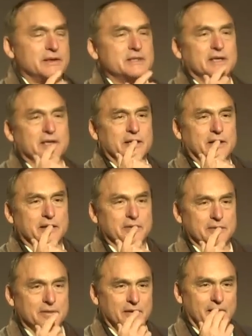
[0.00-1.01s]
DNA,
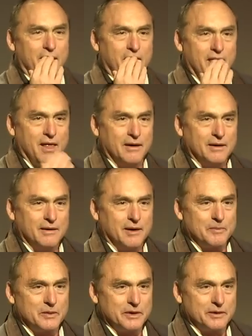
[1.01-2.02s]

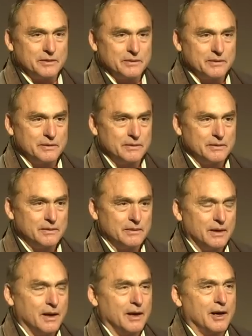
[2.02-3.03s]
I'm here.
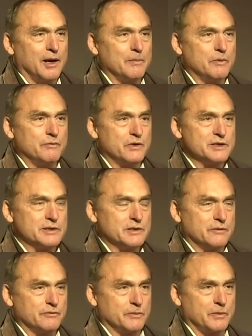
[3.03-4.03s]
I'm a
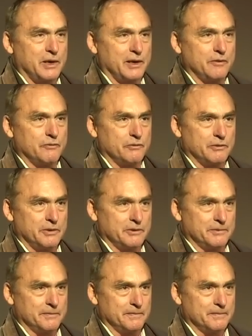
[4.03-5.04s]
visitor from
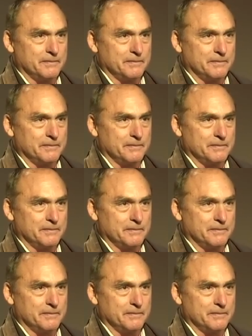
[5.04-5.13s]
California.